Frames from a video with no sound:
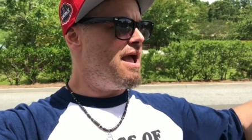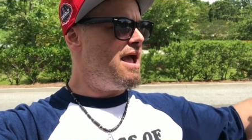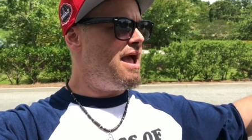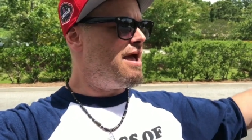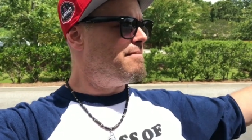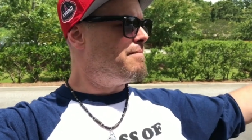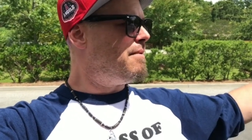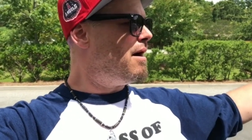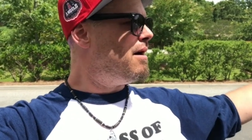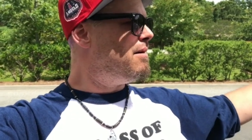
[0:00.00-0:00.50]

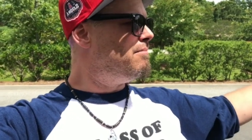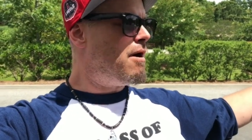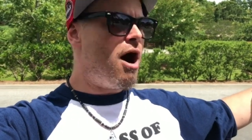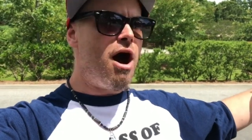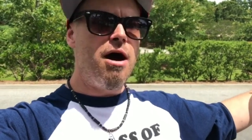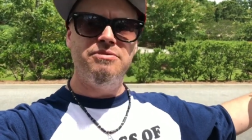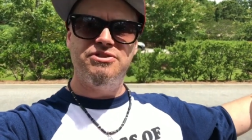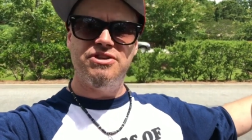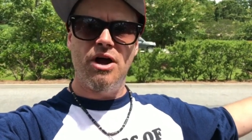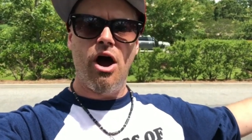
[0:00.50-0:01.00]
And my
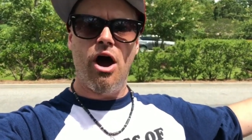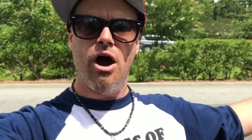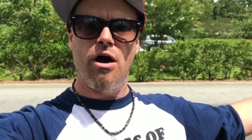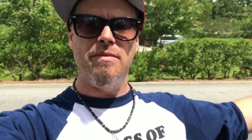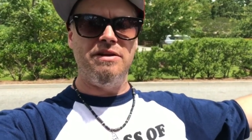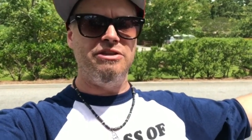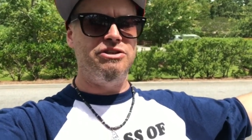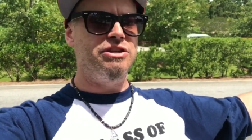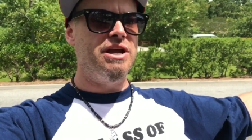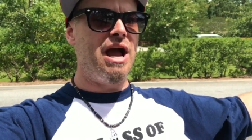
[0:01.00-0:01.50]
mom saw
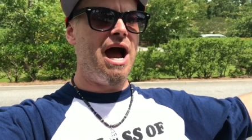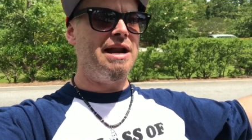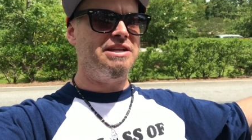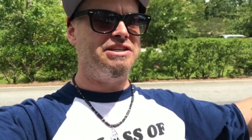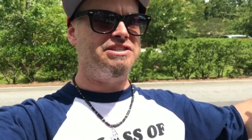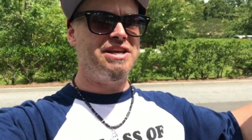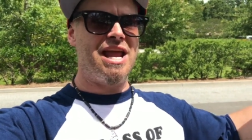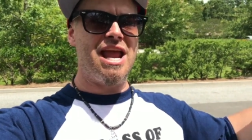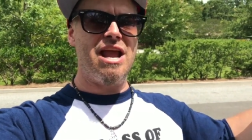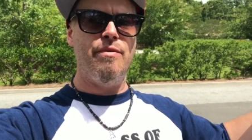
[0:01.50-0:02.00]
him and she got
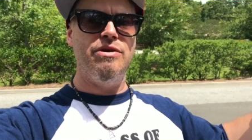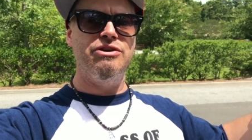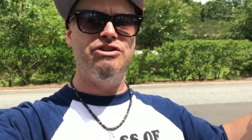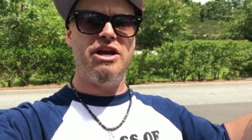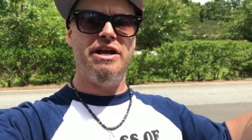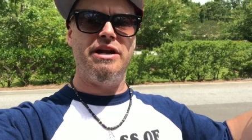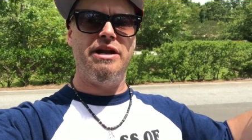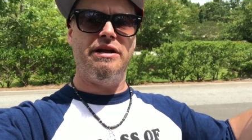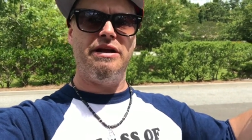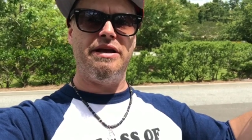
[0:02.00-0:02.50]
a
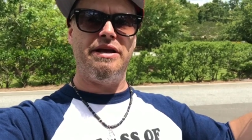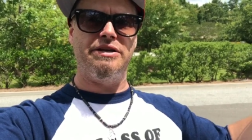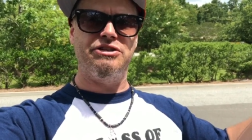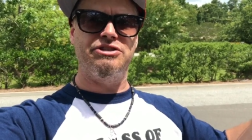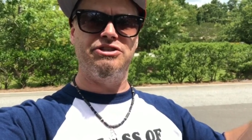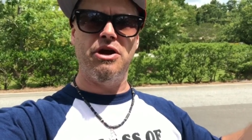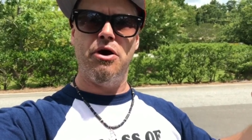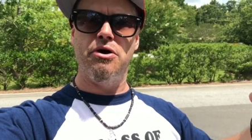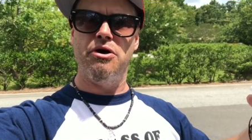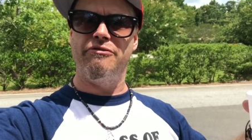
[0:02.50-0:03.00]
sandwich and a, and a
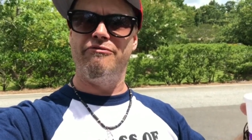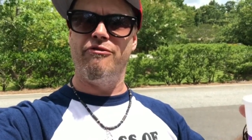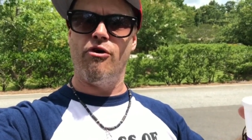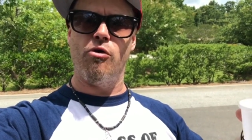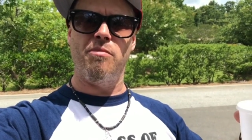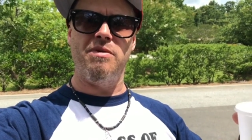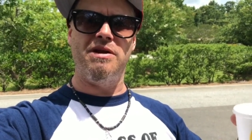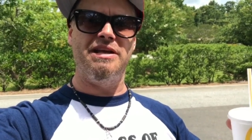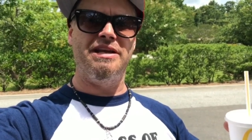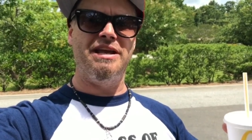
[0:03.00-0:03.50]
soda
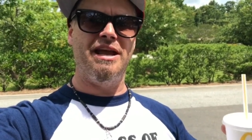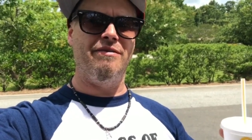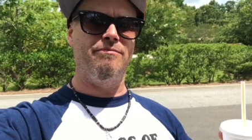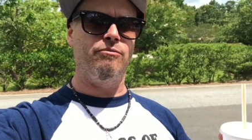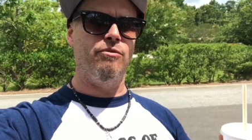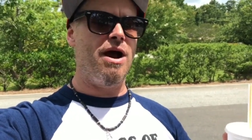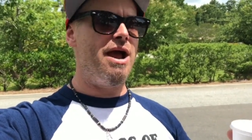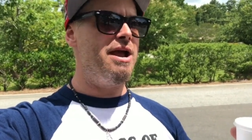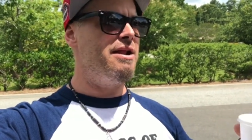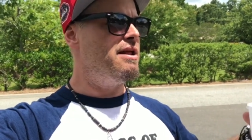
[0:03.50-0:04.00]
for me to
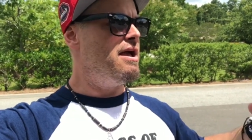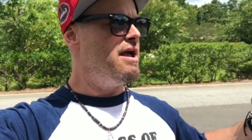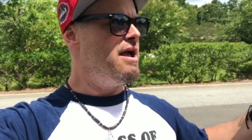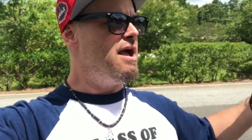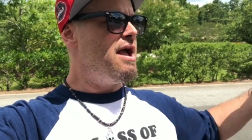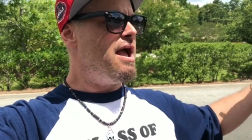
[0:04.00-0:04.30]
give him, right?